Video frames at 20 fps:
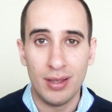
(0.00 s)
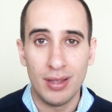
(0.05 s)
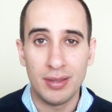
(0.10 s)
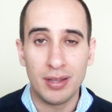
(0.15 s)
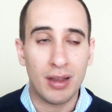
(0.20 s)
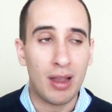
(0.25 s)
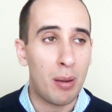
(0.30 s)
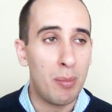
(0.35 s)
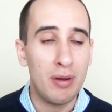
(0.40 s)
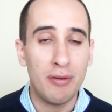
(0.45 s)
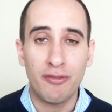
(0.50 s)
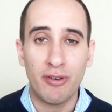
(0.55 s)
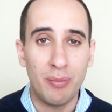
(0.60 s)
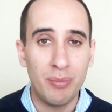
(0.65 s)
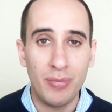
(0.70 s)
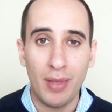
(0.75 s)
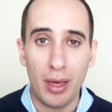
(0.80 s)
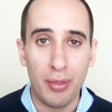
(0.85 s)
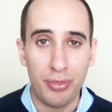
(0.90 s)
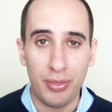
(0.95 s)
They're coming
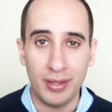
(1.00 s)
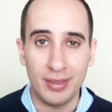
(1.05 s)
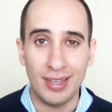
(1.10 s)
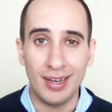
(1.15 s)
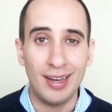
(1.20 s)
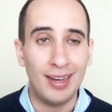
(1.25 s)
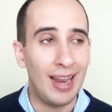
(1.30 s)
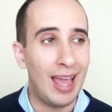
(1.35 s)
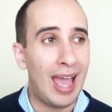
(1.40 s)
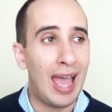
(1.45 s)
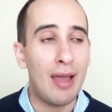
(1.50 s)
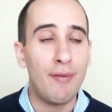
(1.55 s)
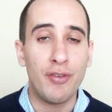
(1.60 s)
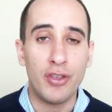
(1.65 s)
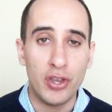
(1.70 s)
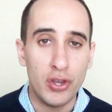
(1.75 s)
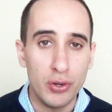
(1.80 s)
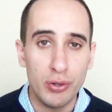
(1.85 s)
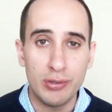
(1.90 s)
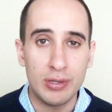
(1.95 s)
from nothing. They didn't have
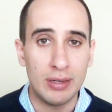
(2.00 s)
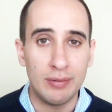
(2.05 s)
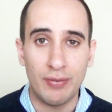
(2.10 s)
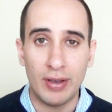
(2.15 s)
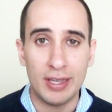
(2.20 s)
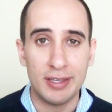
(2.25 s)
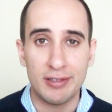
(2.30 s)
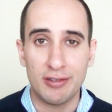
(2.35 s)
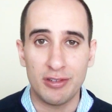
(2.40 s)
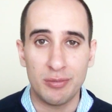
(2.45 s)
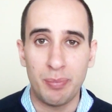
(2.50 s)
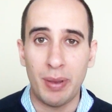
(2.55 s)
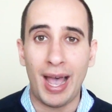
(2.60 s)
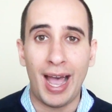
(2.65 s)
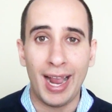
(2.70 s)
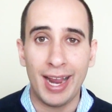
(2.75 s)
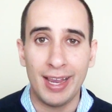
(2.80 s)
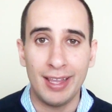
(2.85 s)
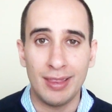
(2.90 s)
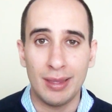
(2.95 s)
huge investors
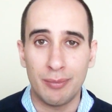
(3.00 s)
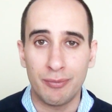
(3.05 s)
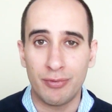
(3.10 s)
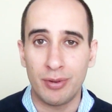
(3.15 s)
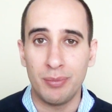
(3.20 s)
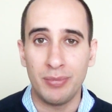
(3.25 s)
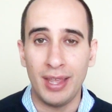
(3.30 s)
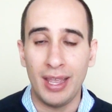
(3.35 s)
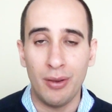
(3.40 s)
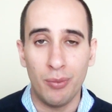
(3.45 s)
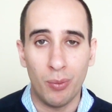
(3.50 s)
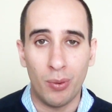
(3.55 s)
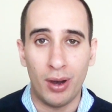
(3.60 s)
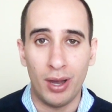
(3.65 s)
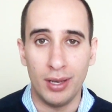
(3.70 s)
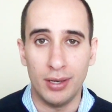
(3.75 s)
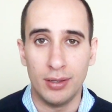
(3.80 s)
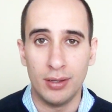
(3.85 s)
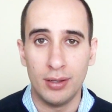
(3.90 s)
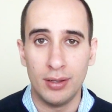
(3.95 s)
backing them from day
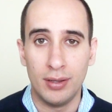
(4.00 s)
one.